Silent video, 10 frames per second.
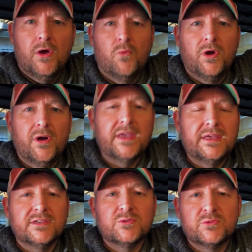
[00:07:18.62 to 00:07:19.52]
well,
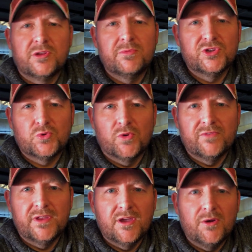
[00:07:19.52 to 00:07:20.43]
again, this was going to be a short
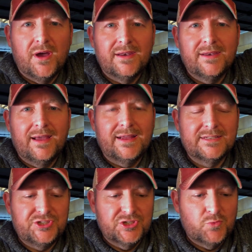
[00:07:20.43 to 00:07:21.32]
video. I
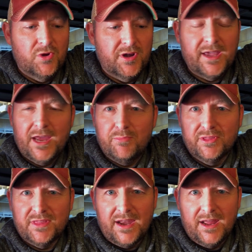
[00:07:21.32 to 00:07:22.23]
just wanted to kind of
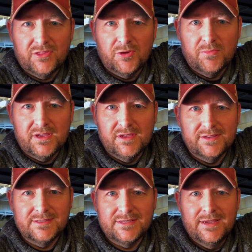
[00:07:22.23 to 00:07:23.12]
put that out there
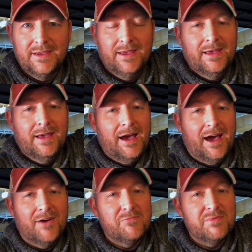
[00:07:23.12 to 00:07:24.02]
because
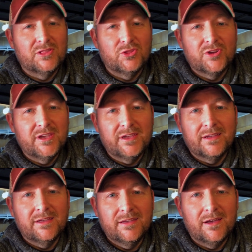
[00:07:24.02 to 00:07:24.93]
I've been
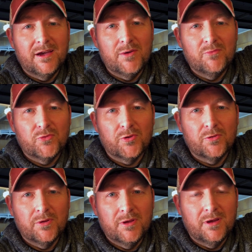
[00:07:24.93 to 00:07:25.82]
looking
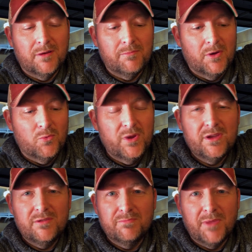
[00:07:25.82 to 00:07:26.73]
for a
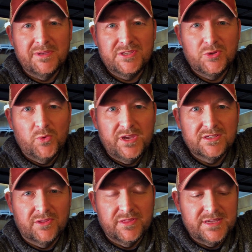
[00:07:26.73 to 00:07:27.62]
week, maybe 2
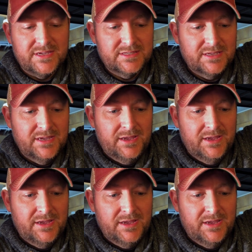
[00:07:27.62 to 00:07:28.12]
weeks on this